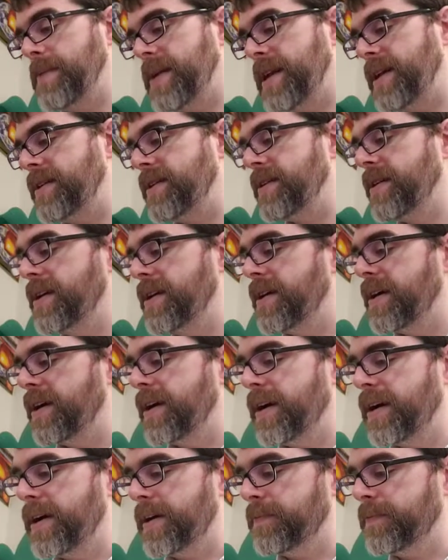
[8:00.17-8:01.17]
at it.
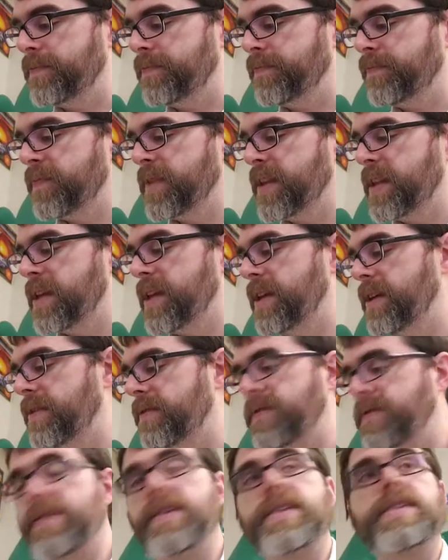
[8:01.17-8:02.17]

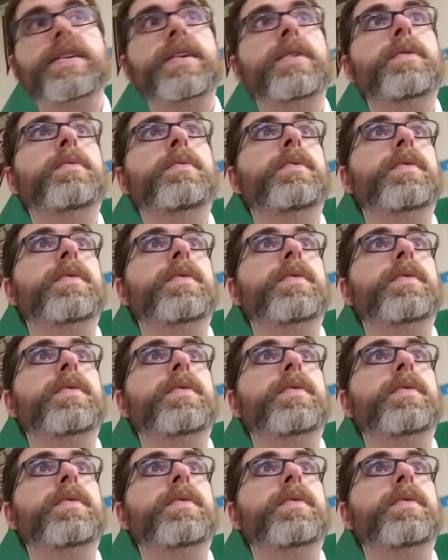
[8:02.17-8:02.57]
If this thing